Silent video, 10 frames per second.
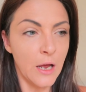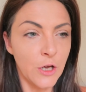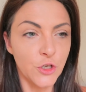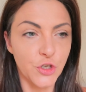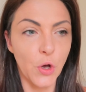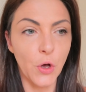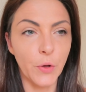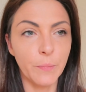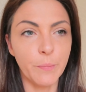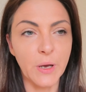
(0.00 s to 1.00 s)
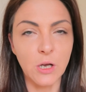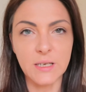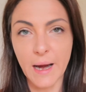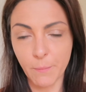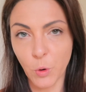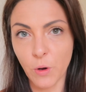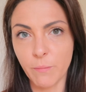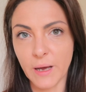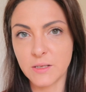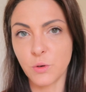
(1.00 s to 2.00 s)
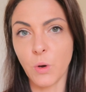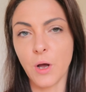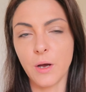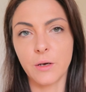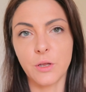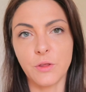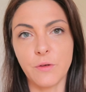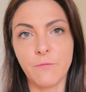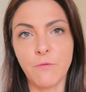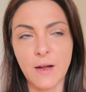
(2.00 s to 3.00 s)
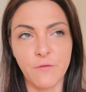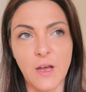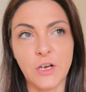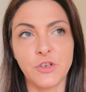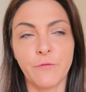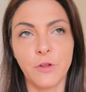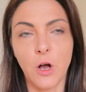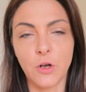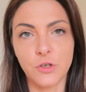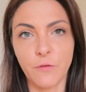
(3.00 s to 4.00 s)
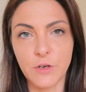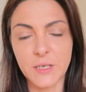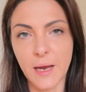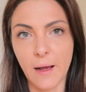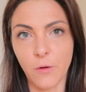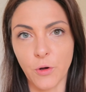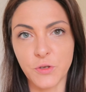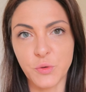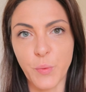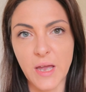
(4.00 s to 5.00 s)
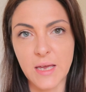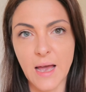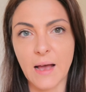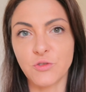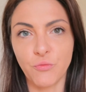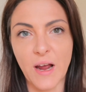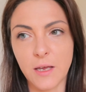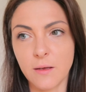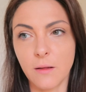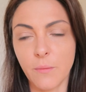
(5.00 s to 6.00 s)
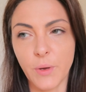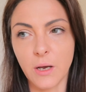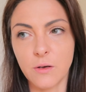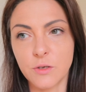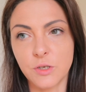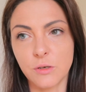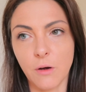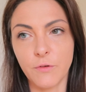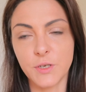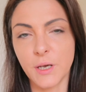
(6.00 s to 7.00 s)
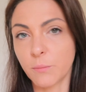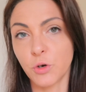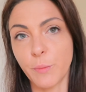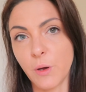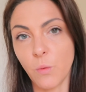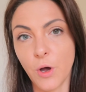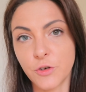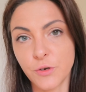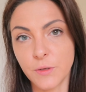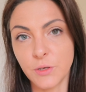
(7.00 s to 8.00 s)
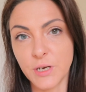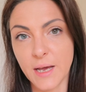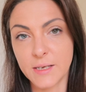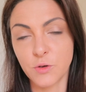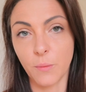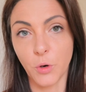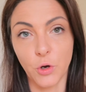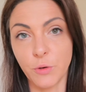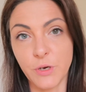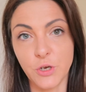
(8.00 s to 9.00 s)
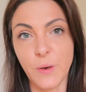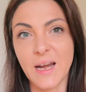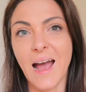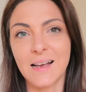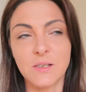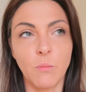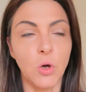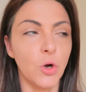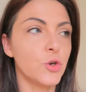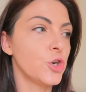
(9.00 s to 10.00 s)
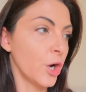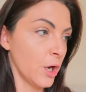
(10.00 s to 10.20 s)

So because I am going back to work, the renovation vlogs obviously aren't going to be as regular, because obviously I'm going to be at work during the day, so I'm not going to be doing as much.